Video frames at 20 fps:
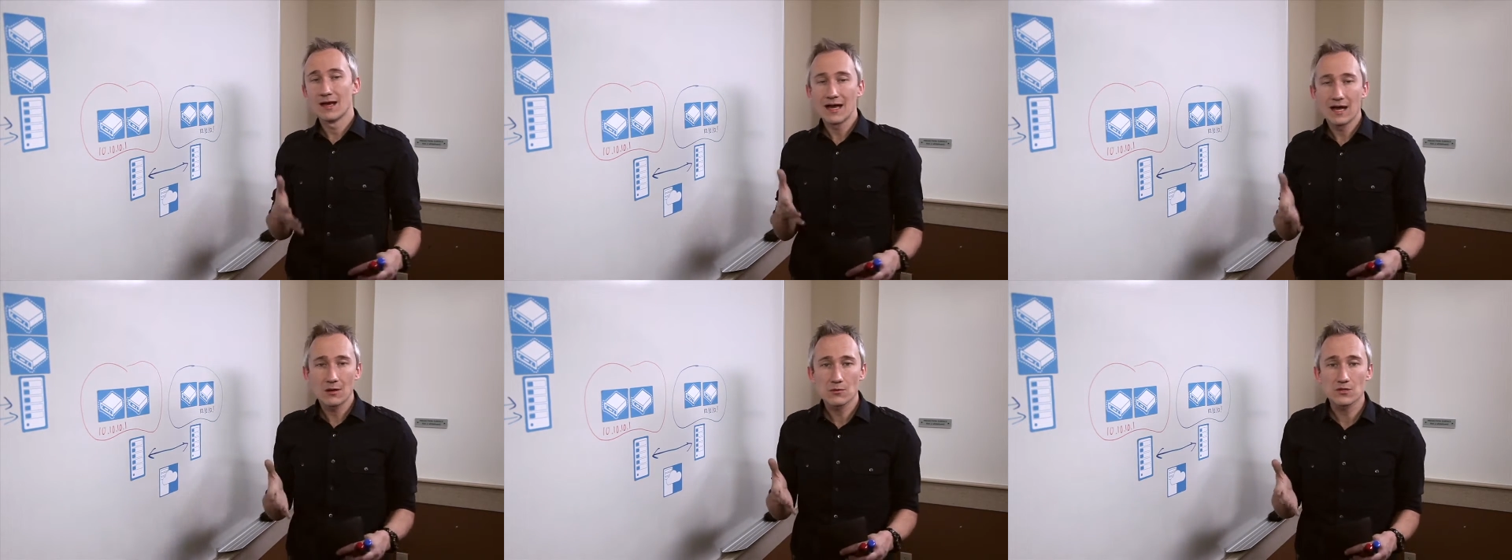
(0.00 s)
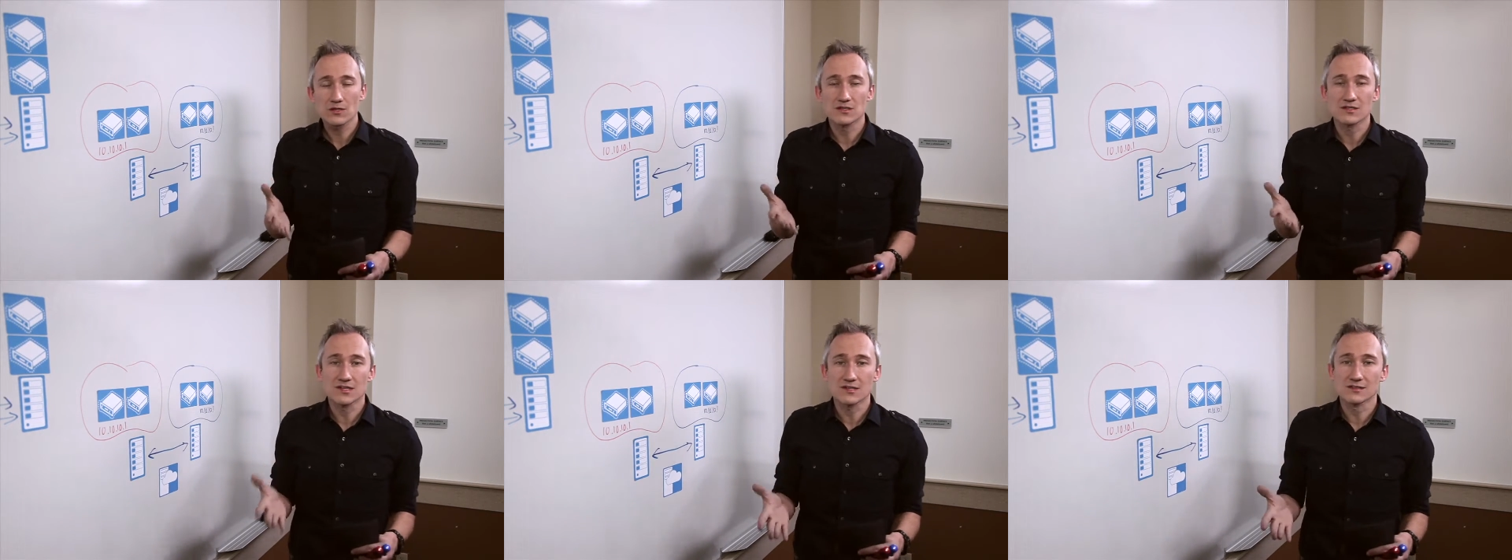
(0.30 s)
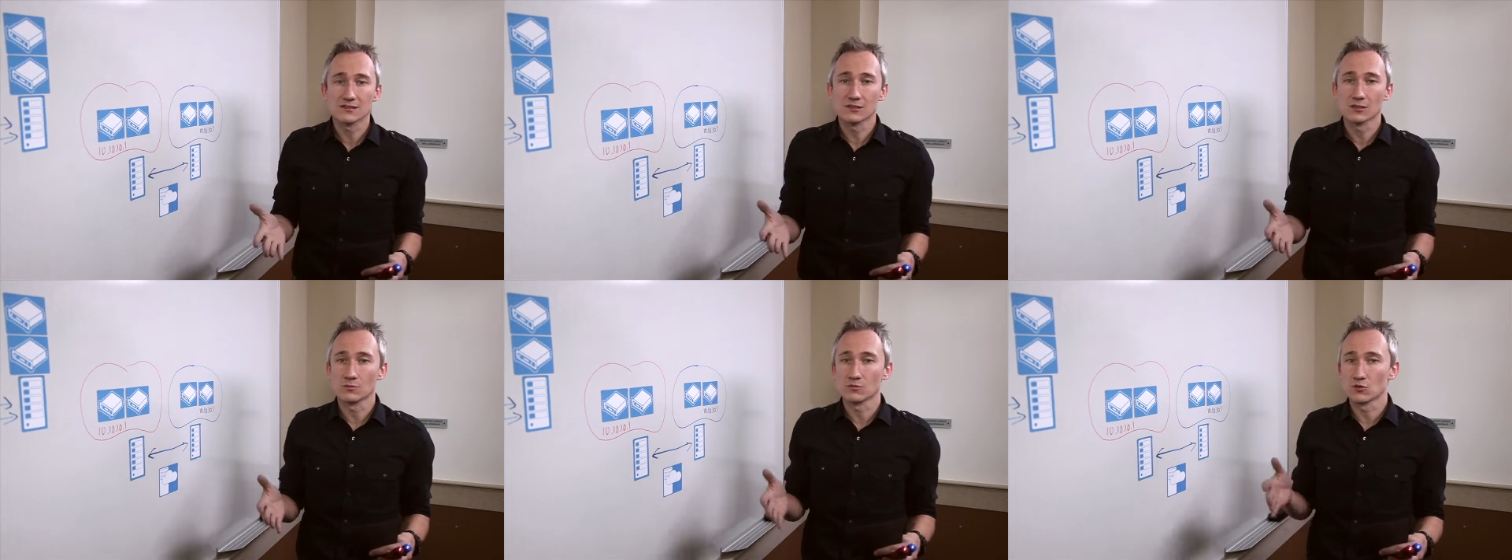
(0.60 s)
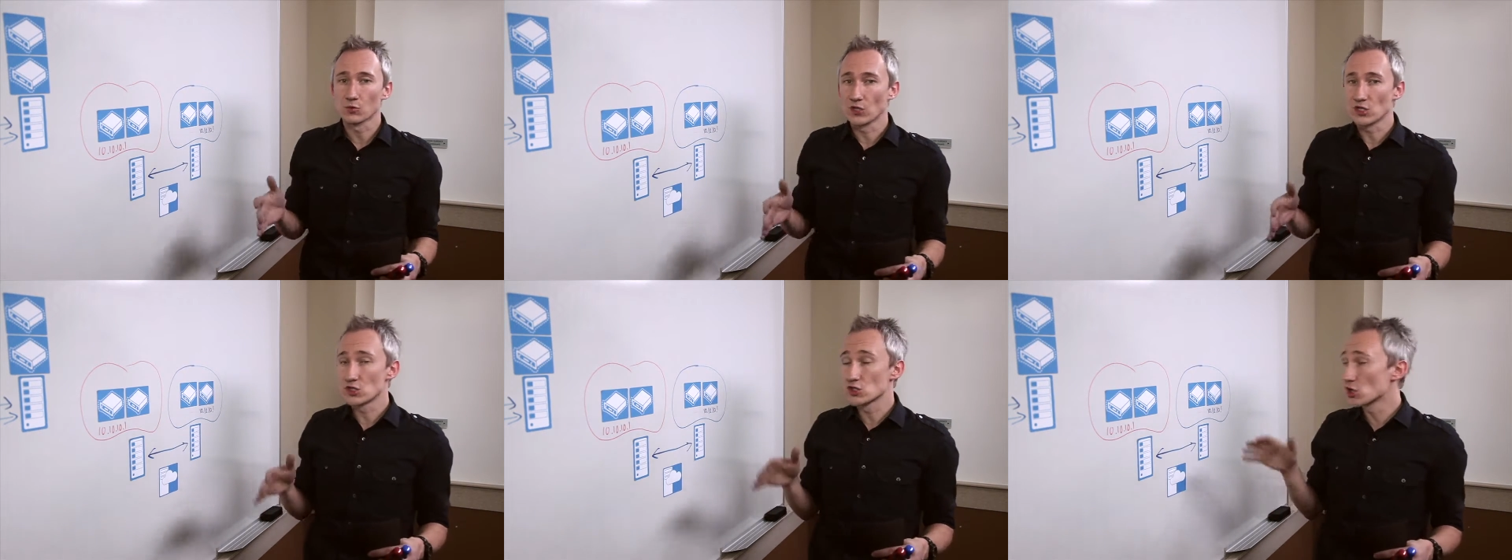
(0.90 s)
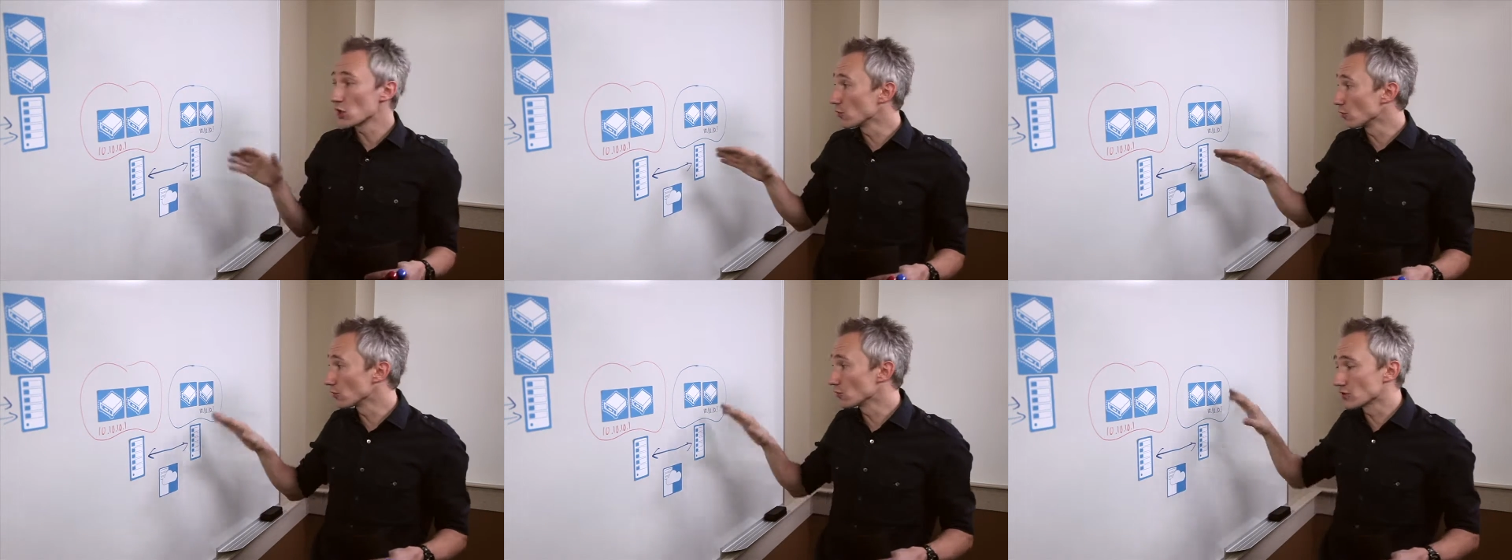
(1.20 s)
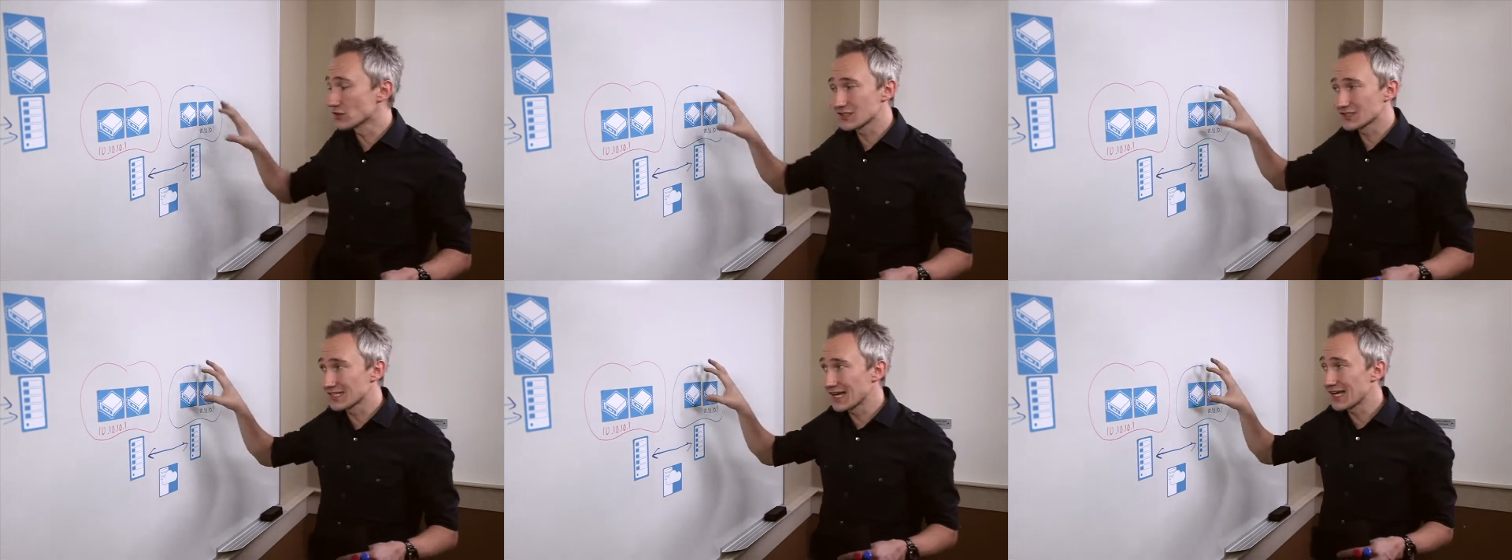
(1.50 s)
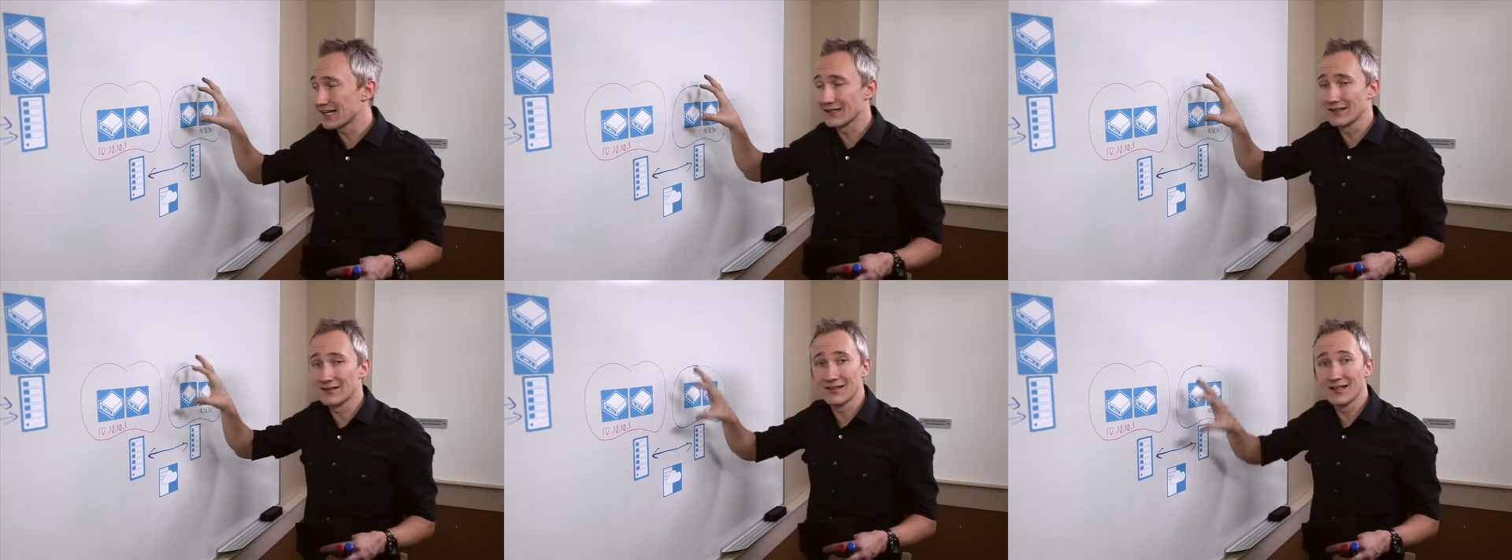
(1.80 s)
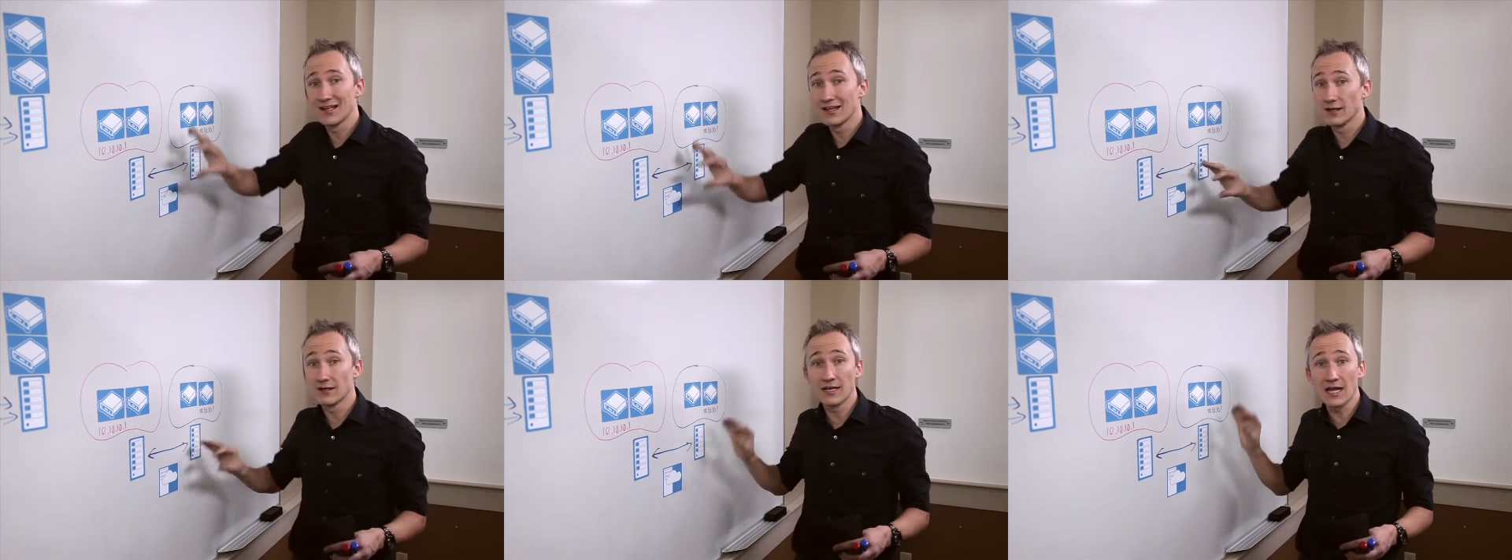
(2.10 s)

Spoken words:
How do systems which don't understand